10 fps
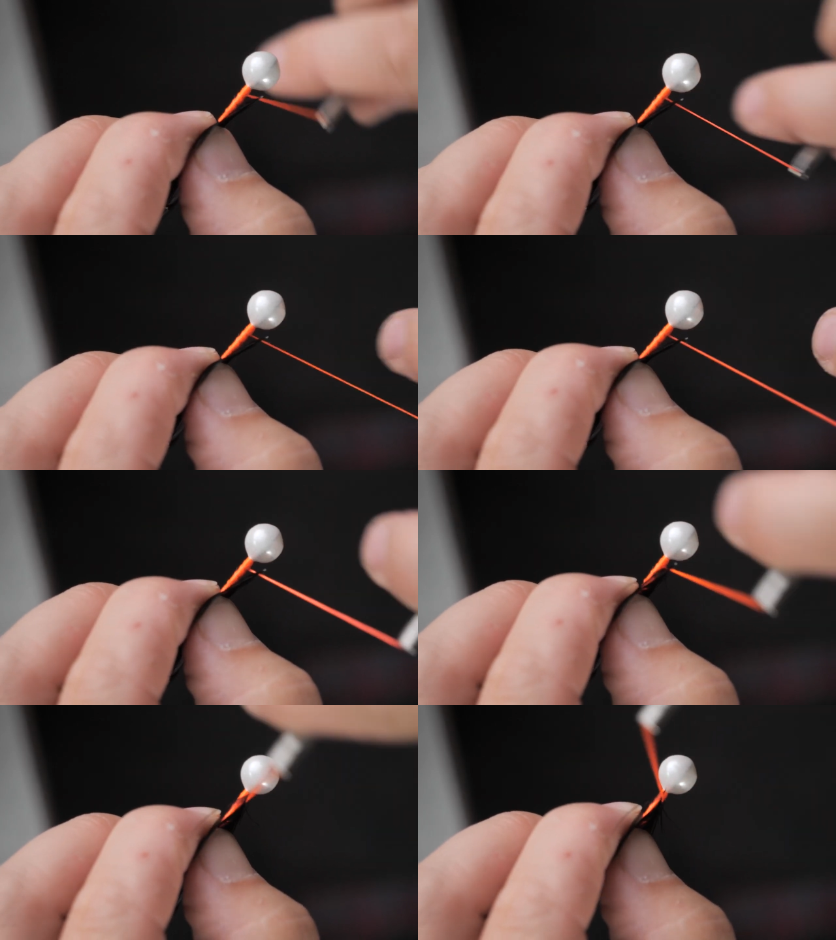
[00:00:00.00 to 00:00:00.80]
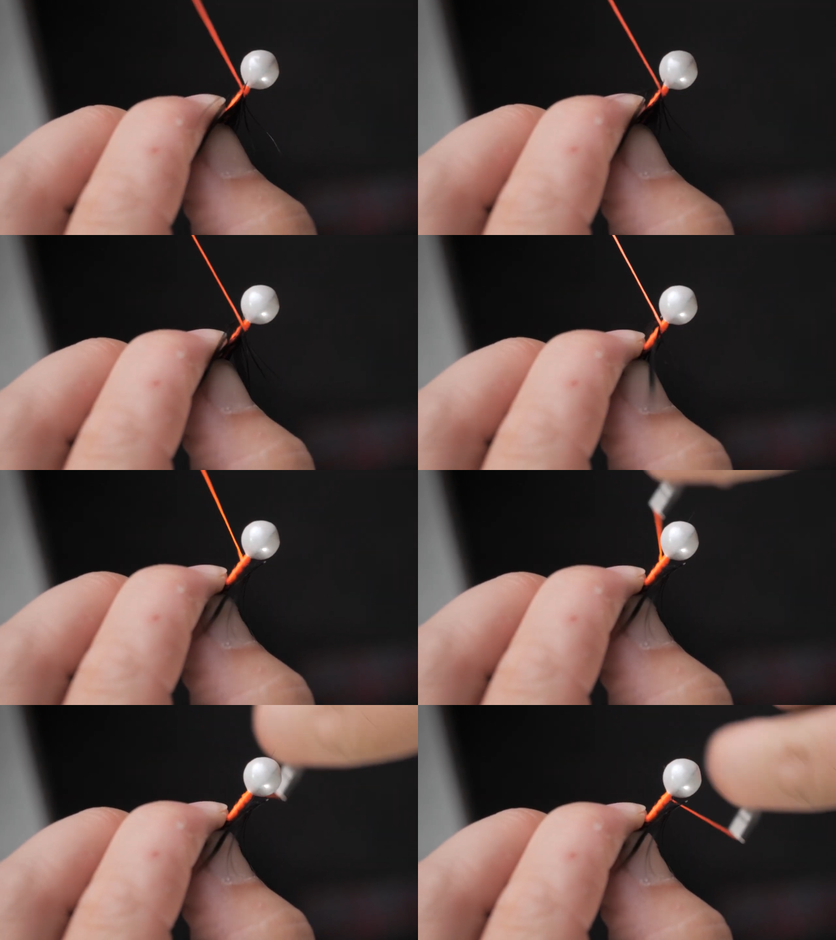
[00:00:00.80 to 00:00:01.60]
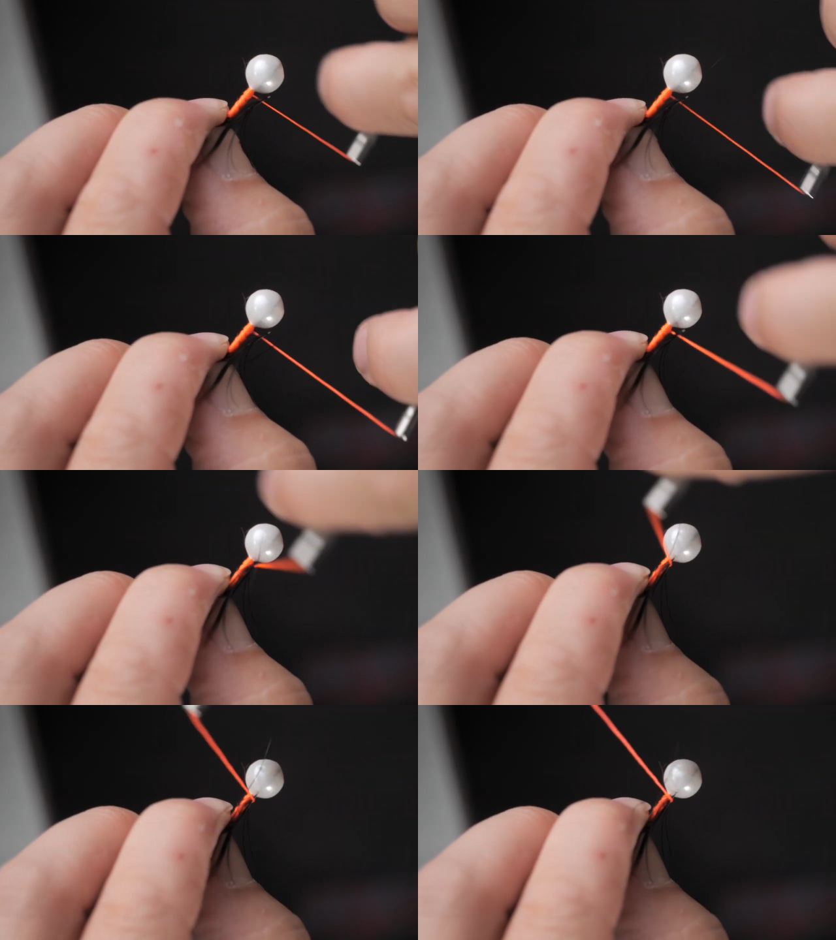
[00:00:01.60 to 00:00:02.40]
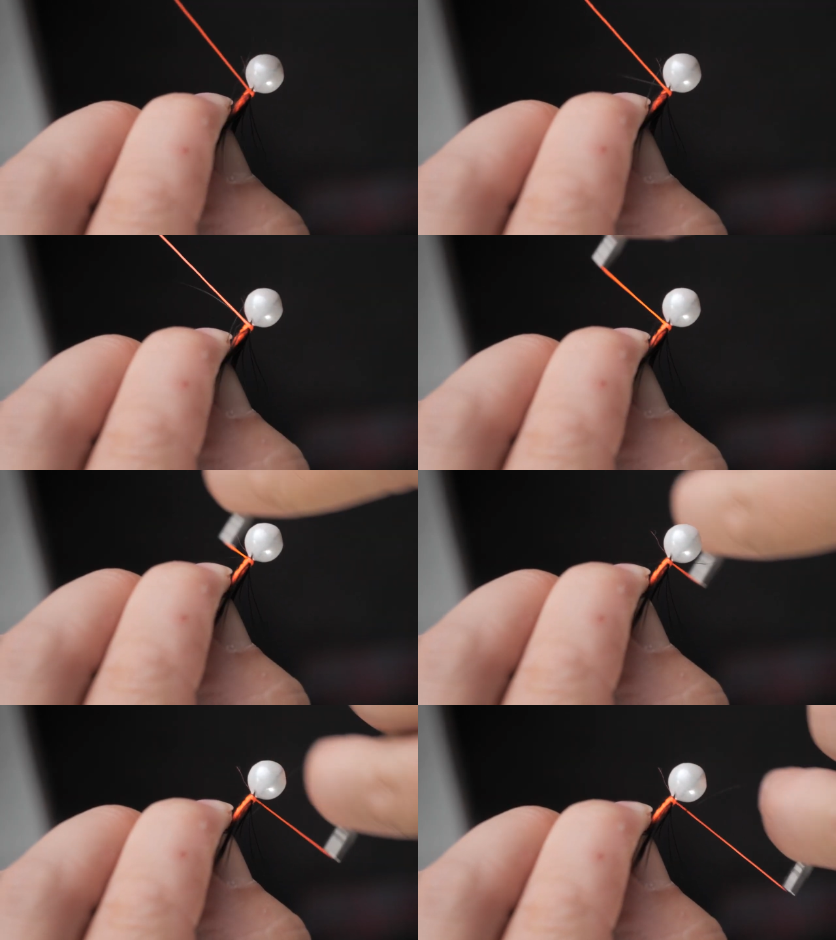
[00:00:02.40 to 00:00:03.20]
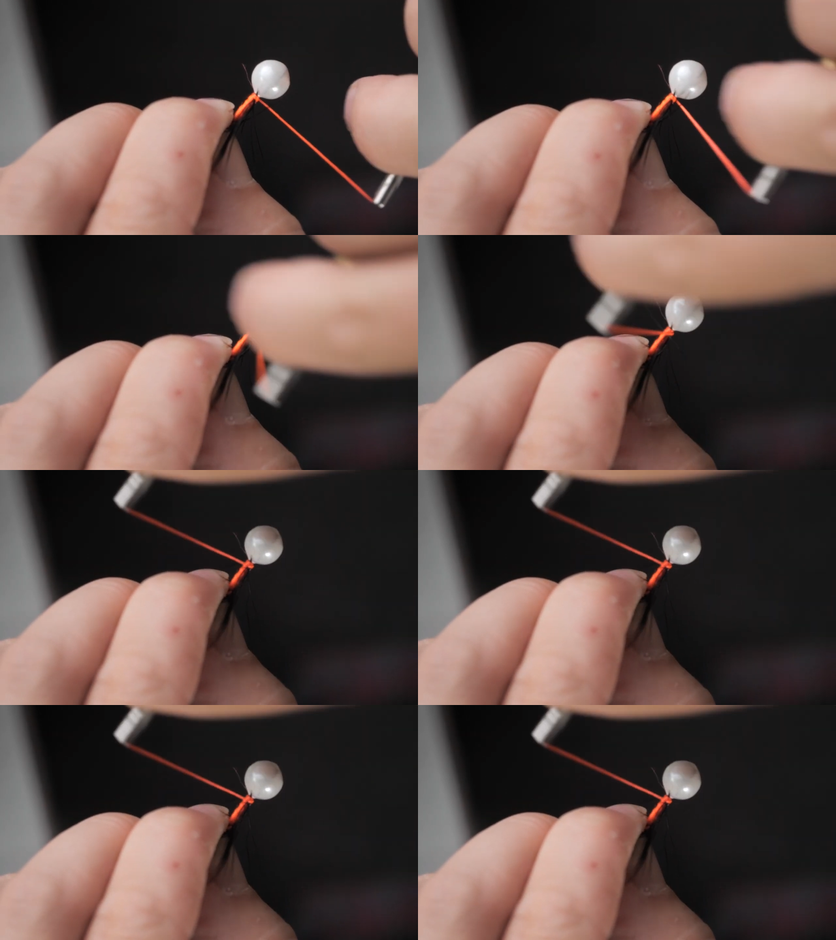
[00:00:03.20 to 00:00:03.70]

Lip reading: [unreadable: no face in view]